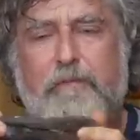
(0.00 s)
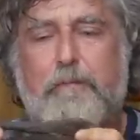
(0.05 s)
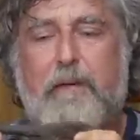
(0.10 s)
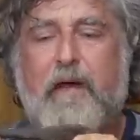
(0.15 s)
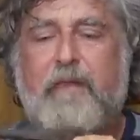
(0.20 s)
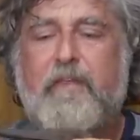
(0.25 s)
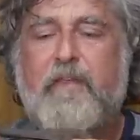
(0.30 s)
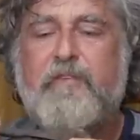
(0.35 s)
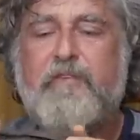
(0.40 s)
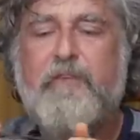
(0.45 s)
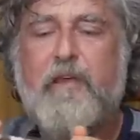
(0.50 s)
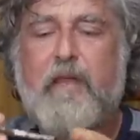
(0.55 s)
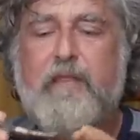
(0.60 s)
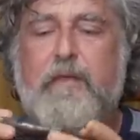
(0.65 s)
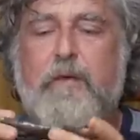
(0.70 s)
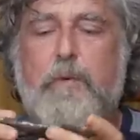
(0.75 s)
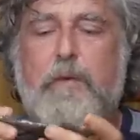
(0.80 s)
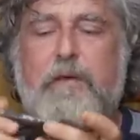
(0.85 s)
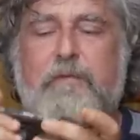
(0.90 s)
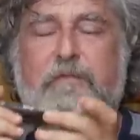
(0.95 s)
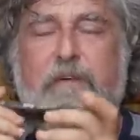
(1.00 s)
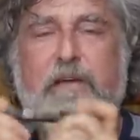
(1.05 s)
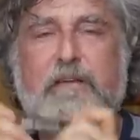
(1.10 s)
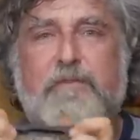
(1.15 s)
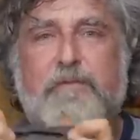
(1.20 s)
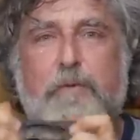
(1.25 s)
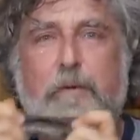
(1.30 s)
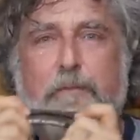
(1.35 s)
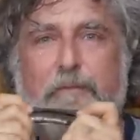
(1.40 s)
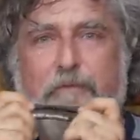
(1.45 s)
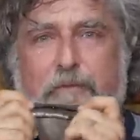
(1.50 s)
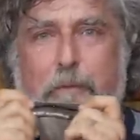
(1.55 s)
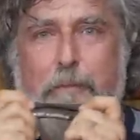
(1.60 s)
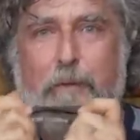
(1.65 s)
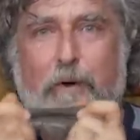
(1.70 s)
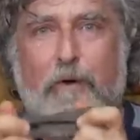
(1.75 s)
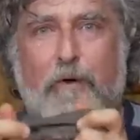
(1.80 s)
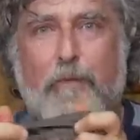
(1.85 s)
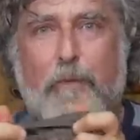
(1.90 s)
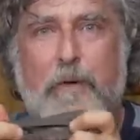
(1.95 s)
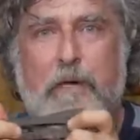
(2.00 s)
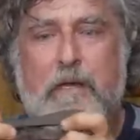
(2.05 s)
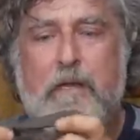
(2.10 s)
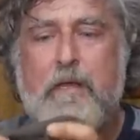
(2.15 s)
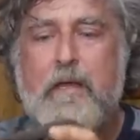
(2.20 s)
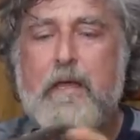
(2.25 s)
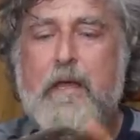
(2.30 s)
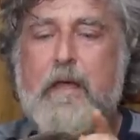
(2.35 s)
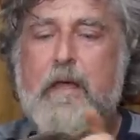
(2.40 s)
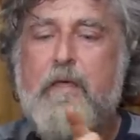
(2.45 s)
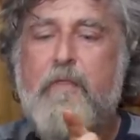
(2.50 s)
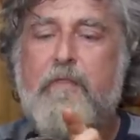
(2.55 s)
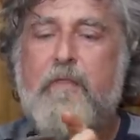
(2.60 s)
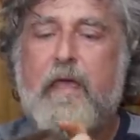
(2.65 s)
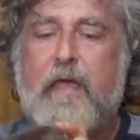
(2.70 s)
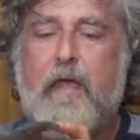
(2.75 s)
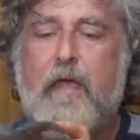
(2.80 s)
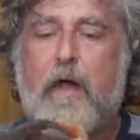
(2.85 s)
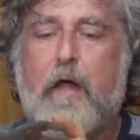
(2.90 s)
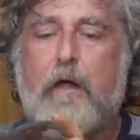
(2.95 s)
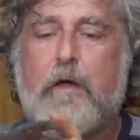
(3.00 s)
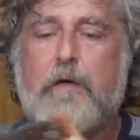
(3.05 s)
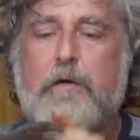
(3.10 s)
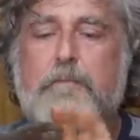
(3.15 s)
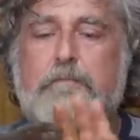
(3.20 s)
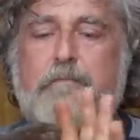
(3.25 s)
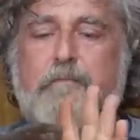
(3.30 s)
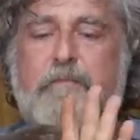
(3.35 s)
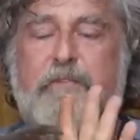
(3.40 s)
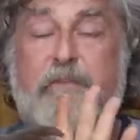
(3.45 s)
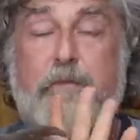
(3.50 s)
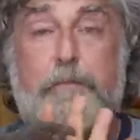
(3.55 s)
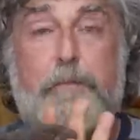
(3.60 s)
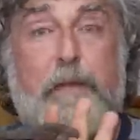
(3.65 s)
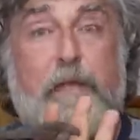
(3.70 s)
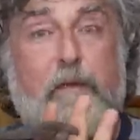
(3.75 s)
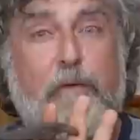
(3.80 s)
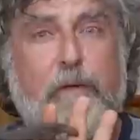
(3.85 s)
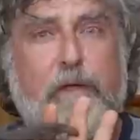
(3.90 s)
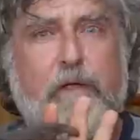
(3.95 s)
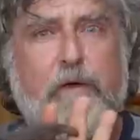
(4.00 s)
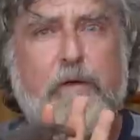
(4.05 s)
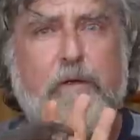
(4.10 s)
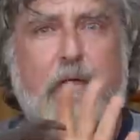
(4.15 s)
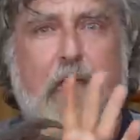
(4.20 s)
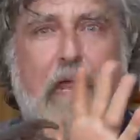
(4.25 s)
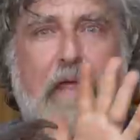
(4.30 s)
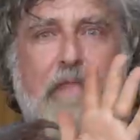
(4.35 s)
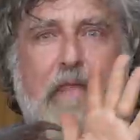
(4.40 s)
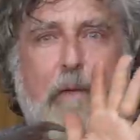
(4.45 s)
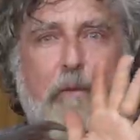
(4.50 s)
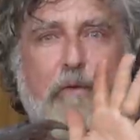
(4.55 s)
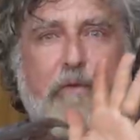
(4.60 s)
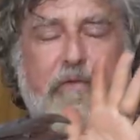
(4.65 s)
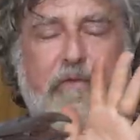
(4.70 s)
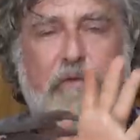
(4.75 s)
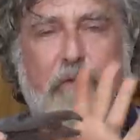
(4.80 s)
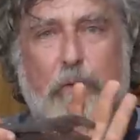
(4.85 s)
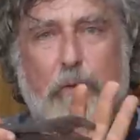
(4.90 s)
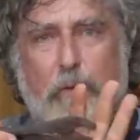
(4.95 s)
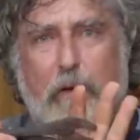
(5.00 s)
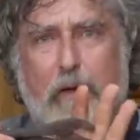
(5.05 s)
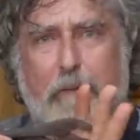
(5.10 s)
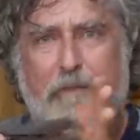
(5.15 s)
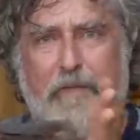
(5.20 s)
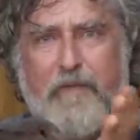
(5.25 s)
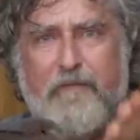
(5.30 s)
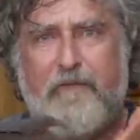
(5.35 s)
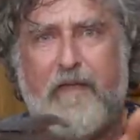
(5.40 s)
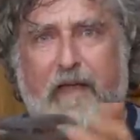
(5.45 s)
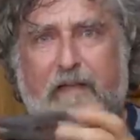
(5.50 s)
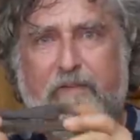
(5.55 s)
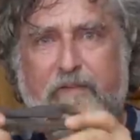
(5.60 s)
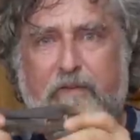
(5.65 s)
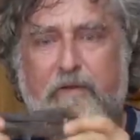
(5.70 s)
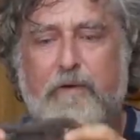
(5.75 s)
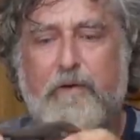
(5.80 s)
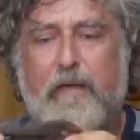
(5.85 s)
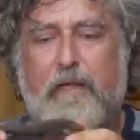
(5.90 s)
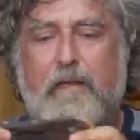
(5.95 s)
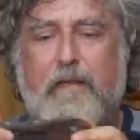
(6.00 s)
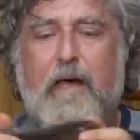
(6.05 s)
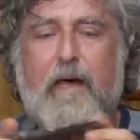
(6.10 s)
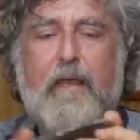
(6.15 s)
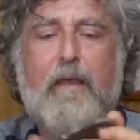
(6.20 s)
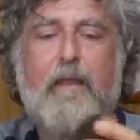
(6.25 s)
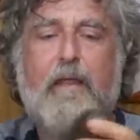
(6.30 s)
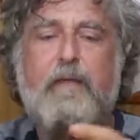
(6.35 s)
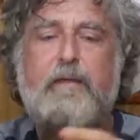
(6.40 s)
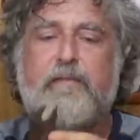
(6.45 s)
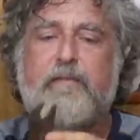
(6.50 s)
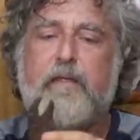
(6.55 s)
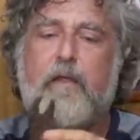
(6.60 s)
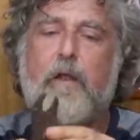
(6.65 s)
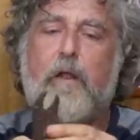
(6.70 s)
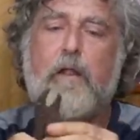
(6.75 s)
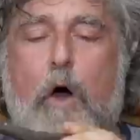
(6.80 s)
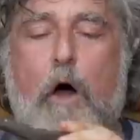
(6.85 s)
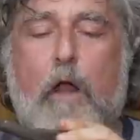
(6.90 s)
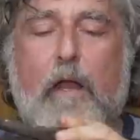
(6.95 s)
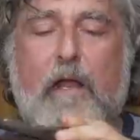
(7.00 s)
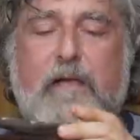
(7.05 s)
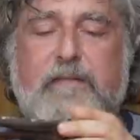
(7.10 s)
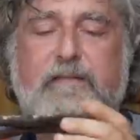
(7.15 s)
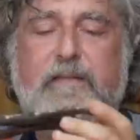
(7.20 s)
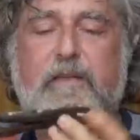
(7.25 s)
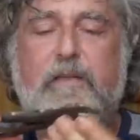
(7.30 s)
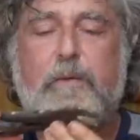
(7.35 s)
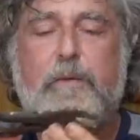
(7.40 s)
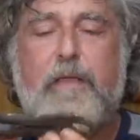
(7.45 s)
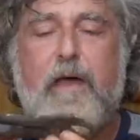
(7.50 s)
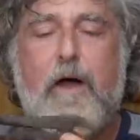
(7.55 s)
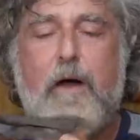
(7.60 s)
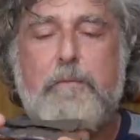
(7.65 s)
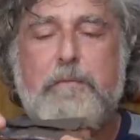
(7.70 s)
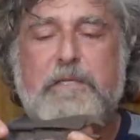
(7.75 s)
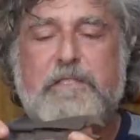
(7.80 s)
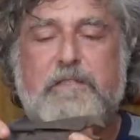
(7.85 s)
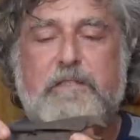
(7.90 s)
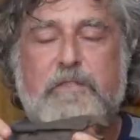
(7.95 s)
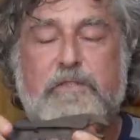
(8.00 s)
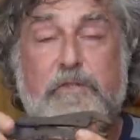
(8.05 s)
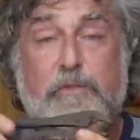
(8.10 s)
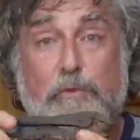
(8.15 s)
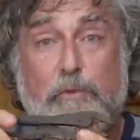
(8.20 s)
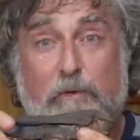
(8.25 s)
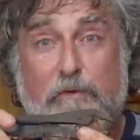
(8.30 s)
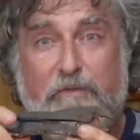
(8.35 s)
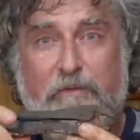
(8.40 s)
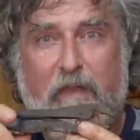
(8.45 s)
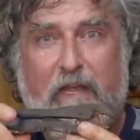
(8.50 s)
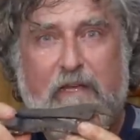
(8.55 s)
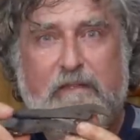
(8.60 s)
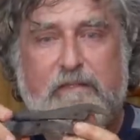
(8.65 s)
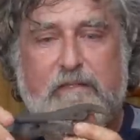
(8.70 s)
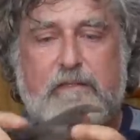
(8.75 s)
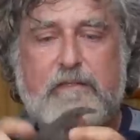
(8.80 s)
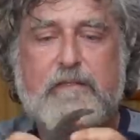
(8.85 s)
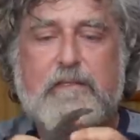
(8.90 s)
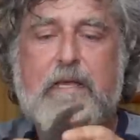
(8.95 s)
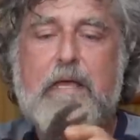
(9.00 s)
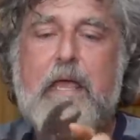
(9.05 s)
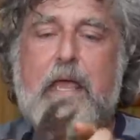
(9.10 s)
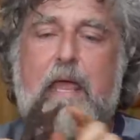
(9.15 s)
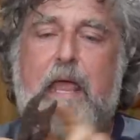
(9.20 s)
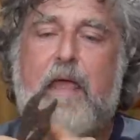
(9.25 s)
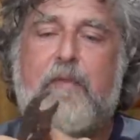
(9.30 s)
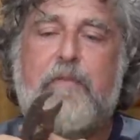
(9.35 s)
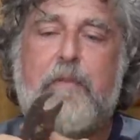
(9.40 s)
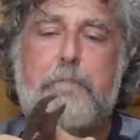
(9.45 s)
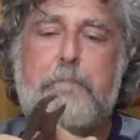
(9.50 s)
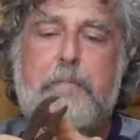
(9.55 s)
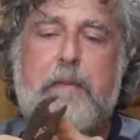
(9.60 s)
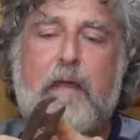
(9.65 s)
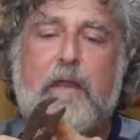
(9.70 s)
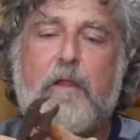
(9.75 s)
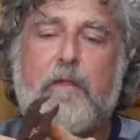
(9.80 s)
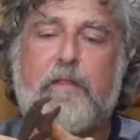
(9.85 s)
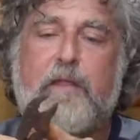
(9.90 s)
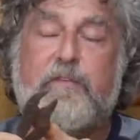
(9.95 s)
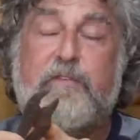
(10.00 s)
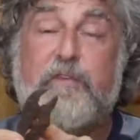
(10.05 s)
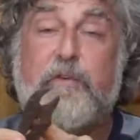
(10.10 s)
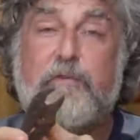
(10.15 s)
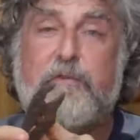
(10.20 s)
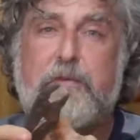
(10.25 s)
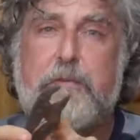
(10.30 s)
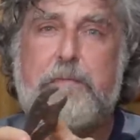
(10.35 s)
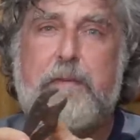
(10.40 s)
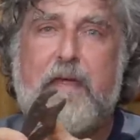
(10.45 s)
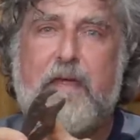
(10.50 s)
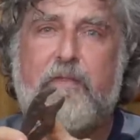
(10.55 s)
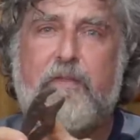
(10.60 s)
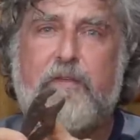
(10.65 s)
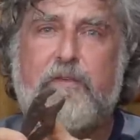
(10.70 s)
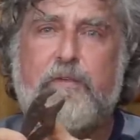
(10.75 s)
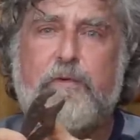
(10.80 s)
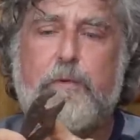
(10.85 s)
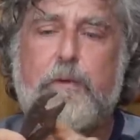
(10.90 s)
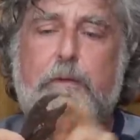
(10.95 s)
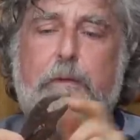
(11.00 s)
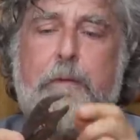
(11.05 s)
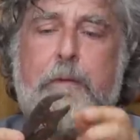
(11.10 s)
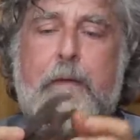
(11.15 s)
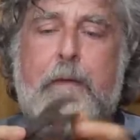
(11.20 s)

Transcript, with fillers: Buy the genuine vice grip from Irwin. They are superior and they will screw up the fastener a lot less. It all has to do with how much the tool flexes and the metal that's used to make the tool.